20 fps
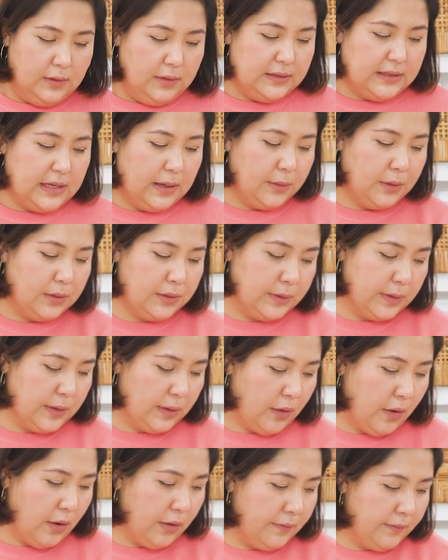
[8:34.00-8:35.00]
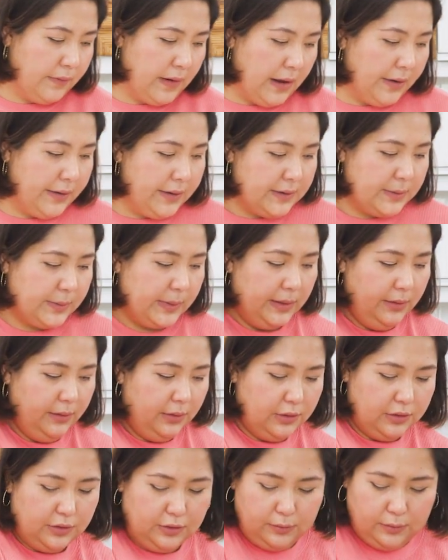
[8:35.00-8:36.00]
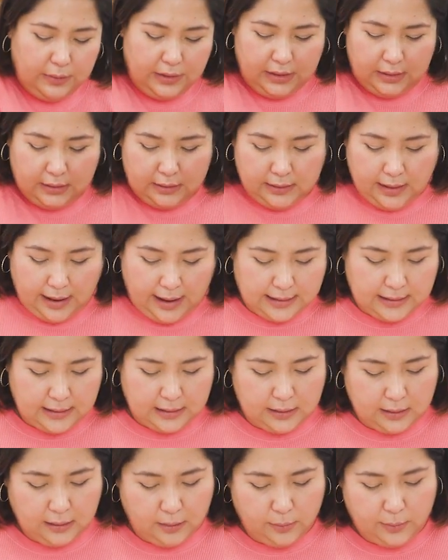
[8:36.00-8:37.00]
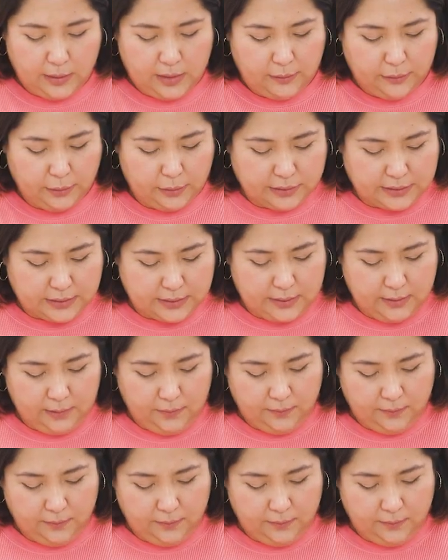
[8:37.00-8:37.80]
Same goes with the corn flour as well. You do need to add in a little bit of water,